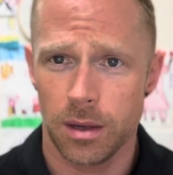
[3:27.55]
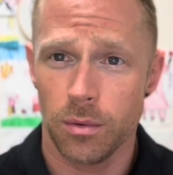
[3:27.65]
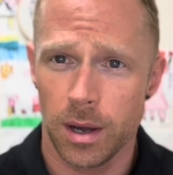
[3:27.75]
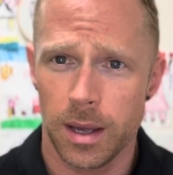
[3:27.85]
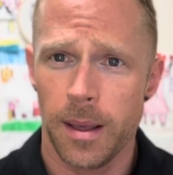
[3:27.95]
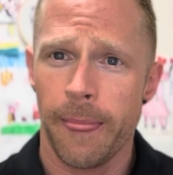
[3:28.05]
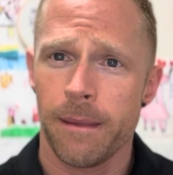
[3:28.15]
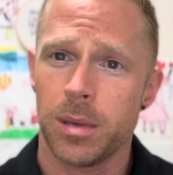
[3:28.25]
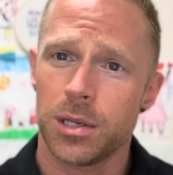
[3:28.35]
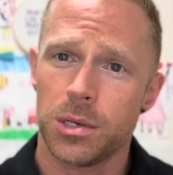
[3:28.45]
Why?
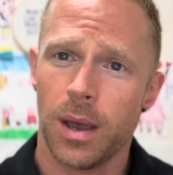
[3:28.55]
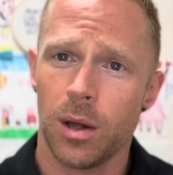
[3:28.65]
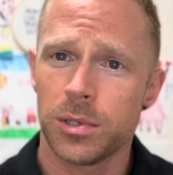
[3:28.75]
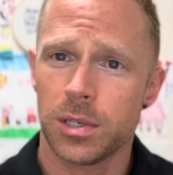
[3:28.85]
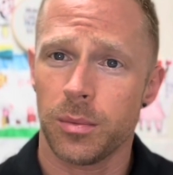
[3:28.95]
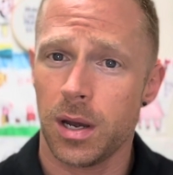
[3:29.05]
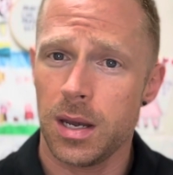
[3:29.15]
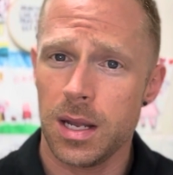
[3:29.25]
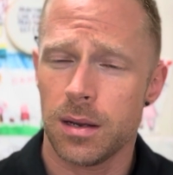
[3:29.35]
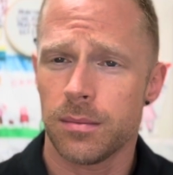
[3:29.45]
Because you helped someone in
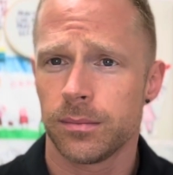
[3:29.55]
need.